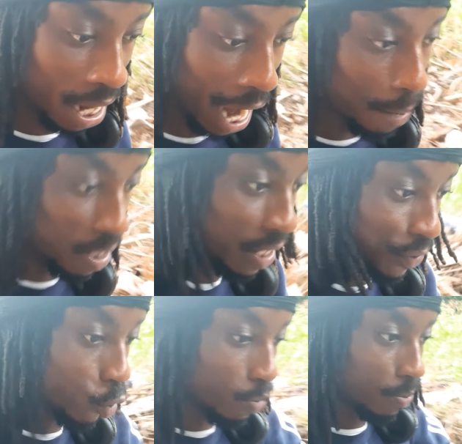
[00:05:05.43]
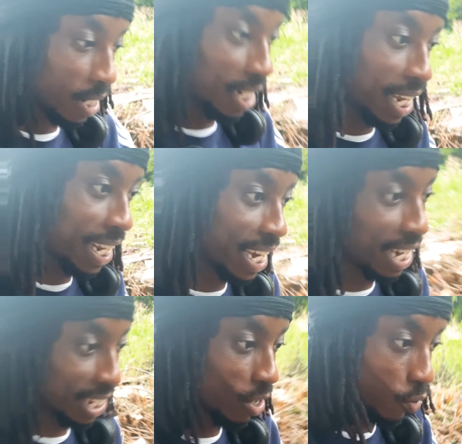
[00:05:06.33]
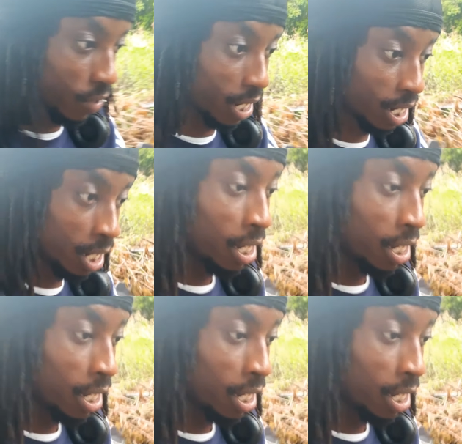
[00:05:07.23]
I believe two people can dedicate themselves, yeah,